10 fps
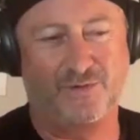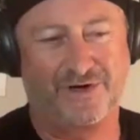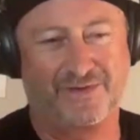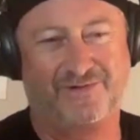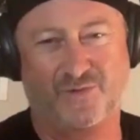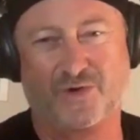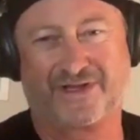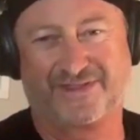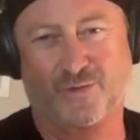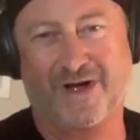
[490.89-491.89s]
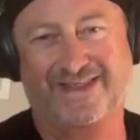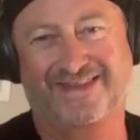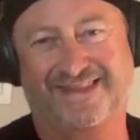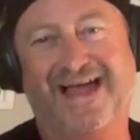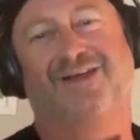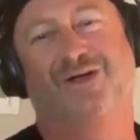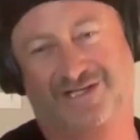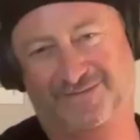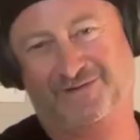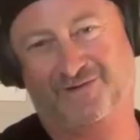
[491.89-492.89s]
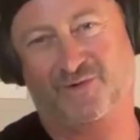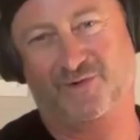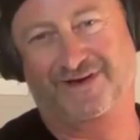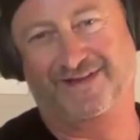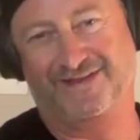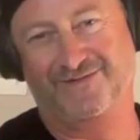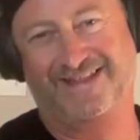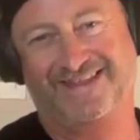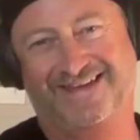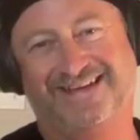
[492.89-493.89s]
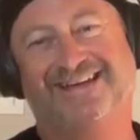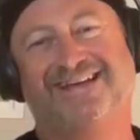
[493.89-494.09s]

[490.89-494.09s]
want to be rewarded the way that they like to be rewarded and the way that